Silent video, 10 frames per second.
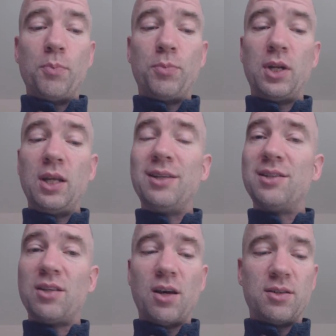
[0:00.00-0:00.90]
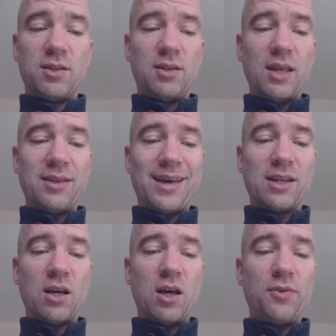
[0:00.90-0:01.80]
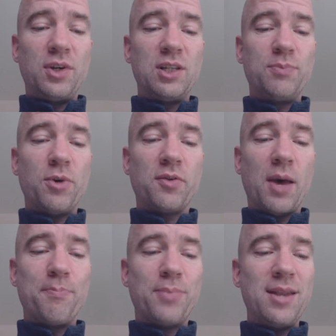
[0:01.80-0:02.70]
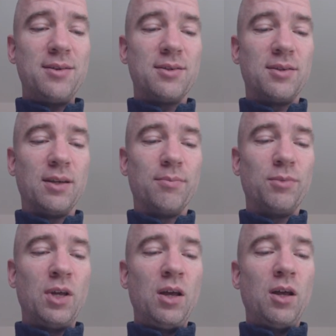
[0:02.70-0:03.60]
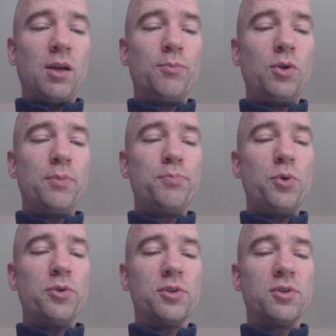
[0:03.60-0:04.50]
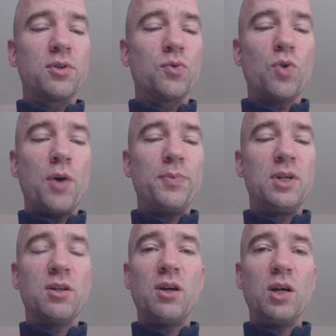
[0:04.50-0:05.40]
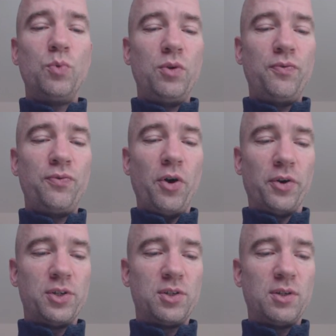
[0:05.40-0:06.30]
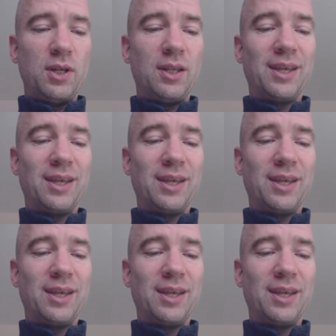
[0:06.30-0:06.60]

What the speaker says: But it is certain that after his mother abandoned him, Molbordus grew up in Darkwood Forest in the